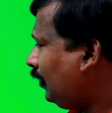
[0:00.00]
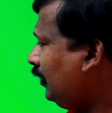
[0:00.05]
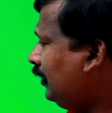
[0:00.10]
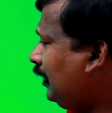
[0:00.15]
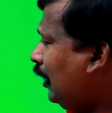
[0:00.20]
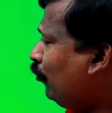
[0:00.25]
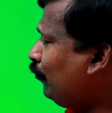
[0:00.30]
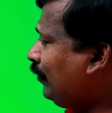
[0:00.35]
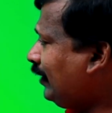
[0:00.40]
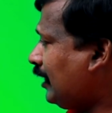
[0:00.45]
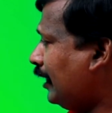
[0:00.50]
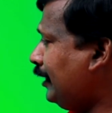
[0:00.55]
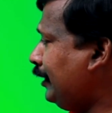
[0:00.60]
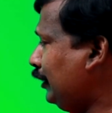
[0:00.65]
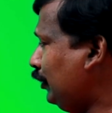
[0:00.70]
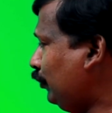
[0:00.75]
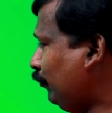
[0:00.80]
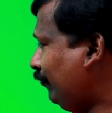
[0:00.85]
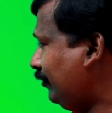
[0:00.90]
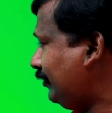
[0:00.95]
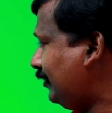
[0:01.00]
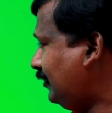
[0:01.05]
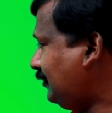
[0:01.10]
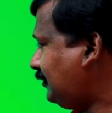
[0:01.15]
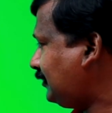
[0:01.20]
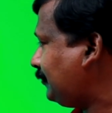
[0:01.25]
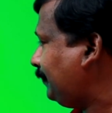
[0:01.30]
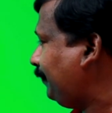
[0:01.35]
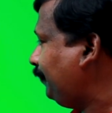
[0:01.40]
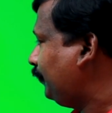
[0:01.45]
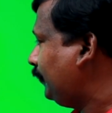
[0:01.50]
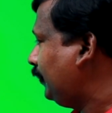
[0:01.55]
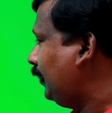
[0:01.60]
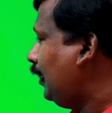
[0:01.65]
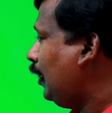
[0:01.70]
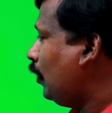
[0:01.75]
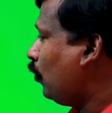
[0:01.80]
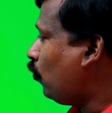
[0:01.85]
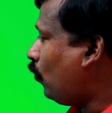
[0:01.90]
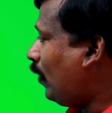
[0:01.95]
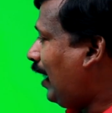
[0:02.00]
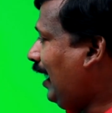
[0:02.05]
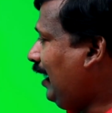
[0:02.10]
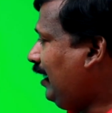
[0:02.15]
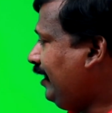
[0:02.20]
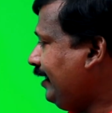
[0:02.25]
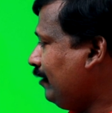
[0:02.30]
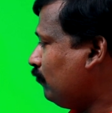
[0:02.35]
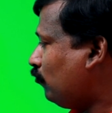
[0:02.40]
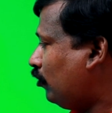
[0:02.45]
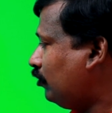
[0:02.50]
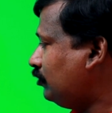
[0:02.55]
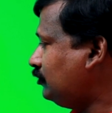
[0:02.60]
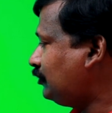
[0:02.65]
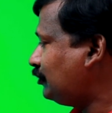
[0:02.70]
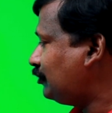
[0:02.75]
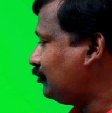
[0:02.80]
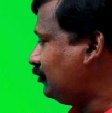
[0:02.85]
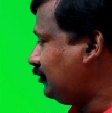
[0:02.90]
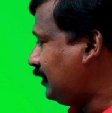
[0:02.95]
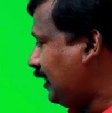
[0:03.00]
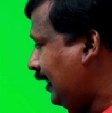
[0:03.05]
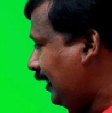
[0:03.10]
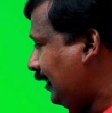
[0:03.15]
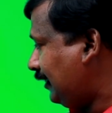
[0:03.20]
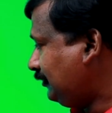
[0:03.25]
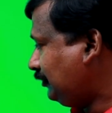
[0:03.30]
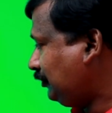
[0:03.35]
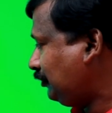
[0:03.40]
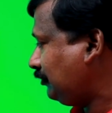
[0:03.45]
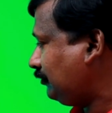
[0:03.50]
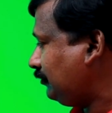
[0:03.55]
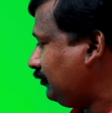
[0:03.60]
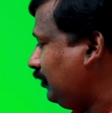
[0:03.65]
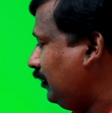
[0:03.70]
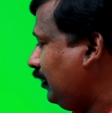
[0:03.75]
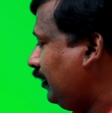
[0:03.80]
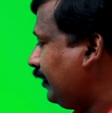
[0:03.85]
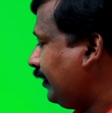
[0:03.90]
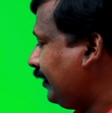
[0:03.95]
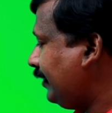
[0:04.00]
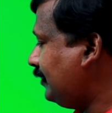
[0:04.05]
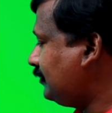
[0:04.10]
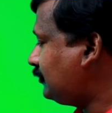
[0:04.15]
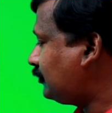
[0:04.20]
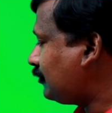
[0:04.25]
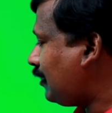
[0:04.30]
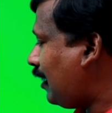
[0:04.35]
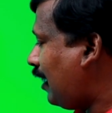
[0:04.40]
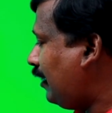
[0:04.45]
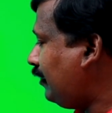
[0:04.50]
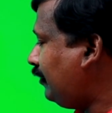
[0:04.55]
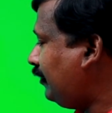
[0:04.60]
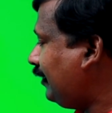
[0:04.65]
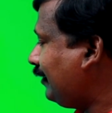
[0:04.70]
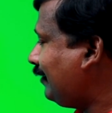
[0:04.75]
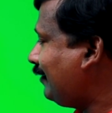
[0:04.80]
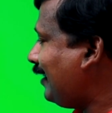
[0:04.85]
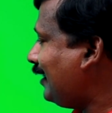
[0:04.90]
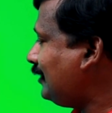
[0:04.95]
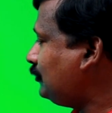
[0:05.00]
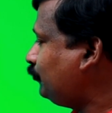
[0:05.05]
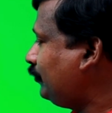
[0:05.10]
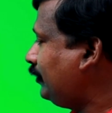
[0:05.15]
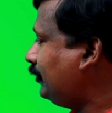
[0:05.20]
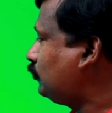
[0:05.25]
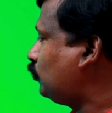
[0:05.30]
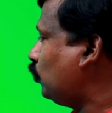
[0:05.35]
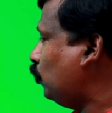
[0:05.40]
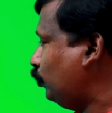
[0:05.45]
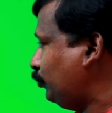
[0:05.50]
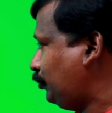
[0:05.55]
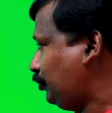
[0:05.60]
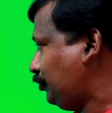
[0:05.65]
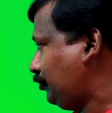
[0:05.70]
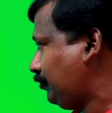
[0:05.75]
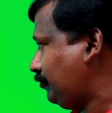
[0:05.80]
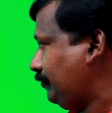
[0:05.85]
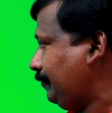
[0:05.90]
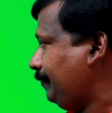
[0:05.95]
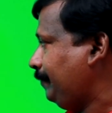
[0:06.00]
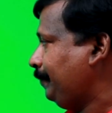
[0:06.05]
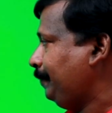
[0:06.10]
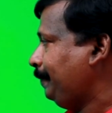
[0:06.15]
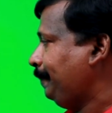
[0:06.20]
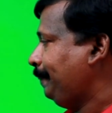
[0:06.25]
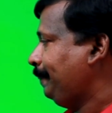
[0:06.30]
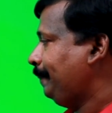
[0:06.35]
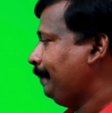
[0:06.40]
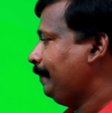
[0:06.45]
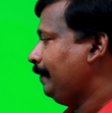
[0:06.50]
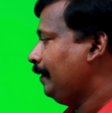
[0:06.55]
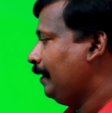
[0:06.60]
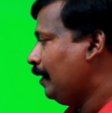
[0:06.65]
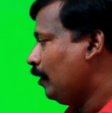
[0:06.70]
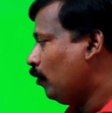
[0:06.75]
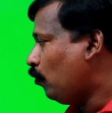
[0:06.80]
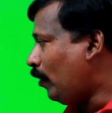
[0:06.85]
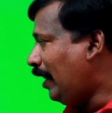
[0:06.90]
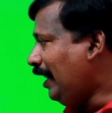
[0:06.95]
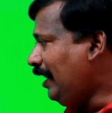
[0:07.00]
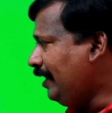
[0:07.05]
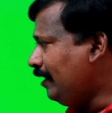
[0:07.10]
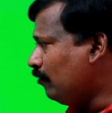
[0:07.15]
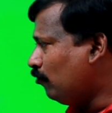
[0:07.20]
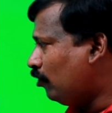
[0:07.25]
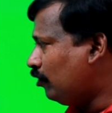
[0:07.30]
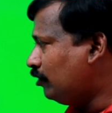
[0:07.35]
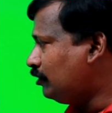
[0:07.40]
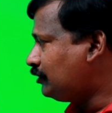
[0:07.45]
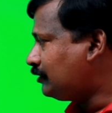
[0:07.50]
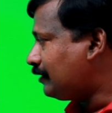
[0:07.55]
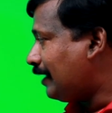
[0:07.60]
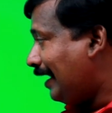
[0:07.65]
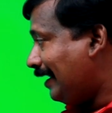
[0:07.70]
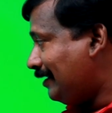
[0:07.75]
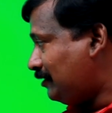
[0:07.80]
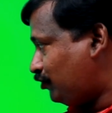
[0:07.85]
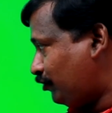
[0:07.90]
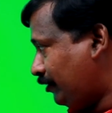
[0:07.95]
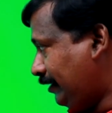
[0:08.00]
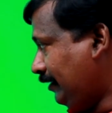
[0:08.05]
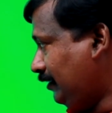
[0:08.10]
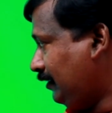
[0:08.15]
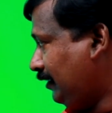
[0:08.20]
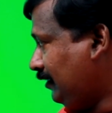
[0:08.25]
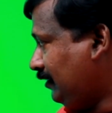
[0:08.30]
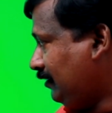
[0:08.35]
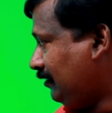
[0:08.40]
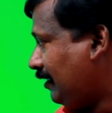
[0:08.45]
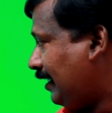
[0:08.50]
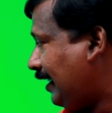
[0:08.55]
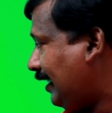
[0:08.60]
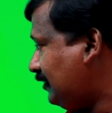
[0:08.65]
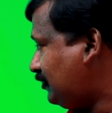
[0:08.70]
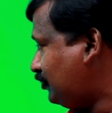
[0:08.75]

Now, we continue with this. While he was dash his undergraduate course, while he was attending,